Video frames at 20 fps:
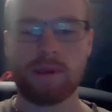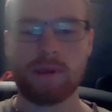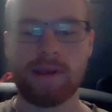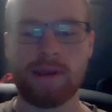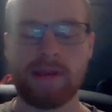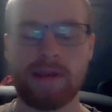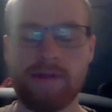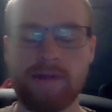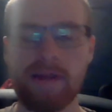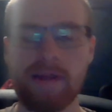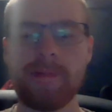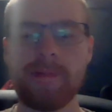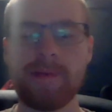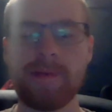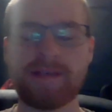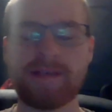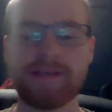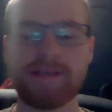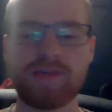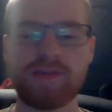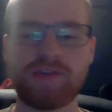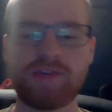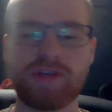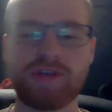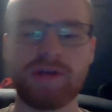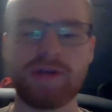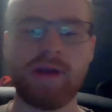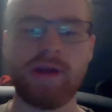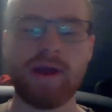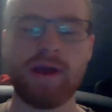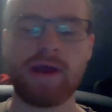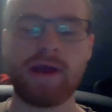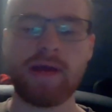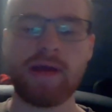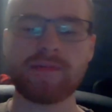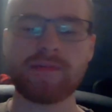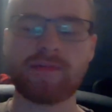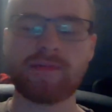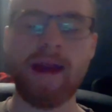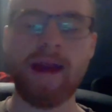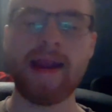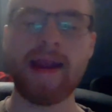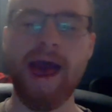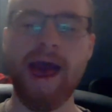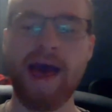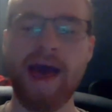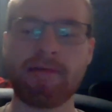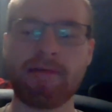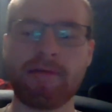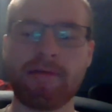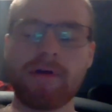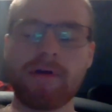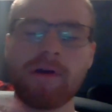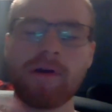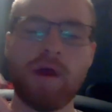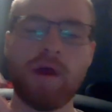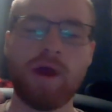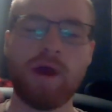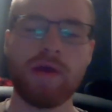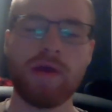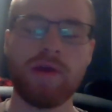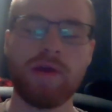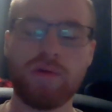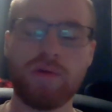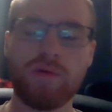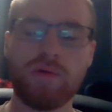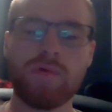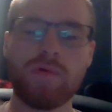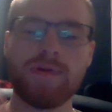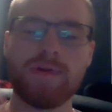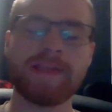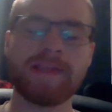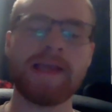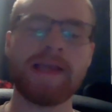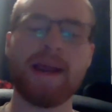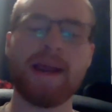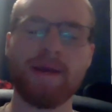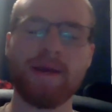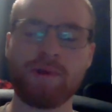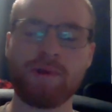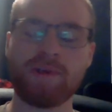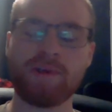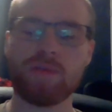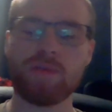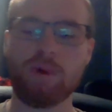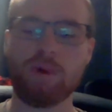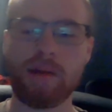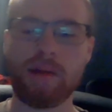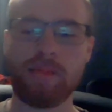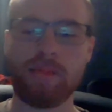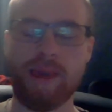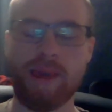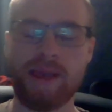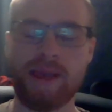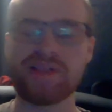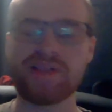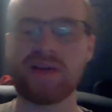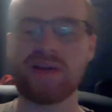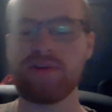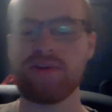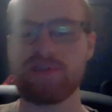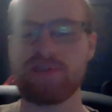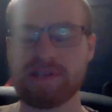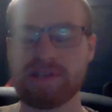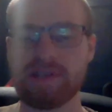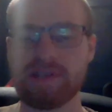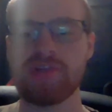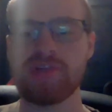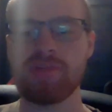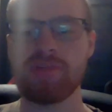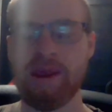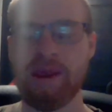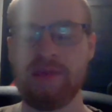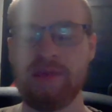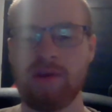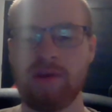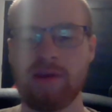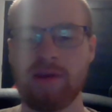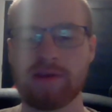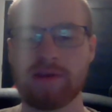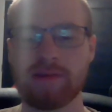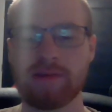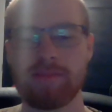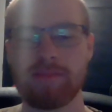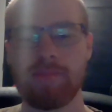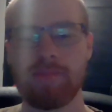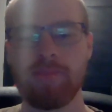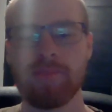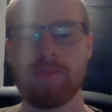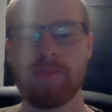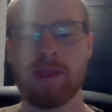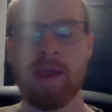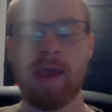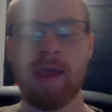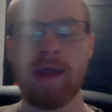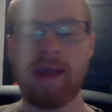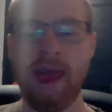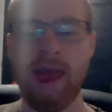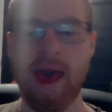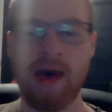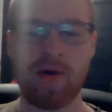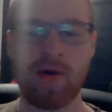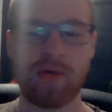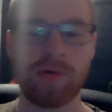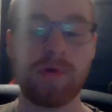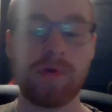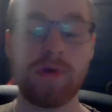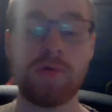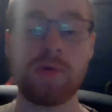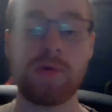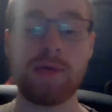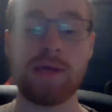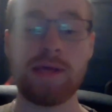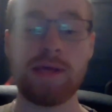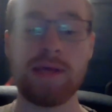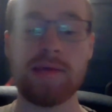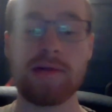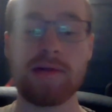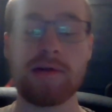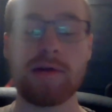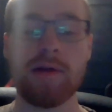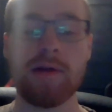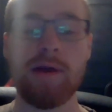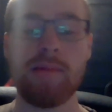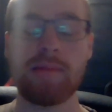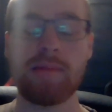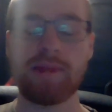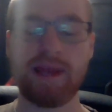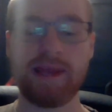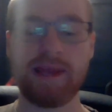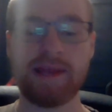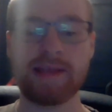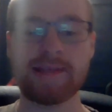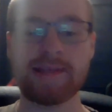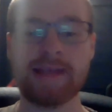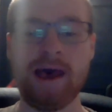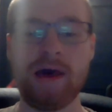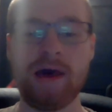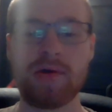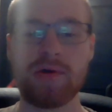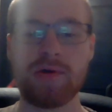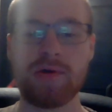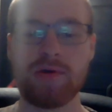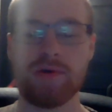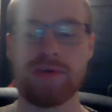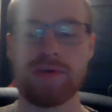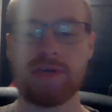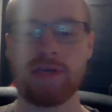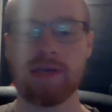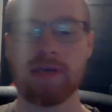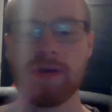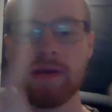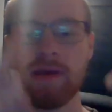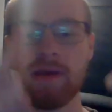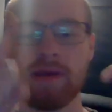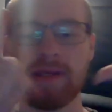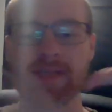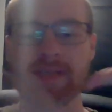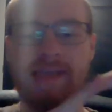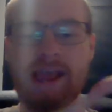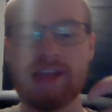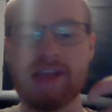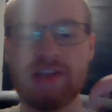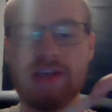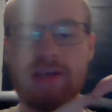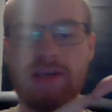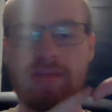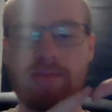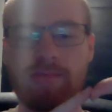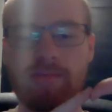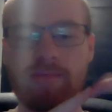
Developing solution comes right after you deciding what you want based on your decision matrix. Now, you can either plan this out using sketching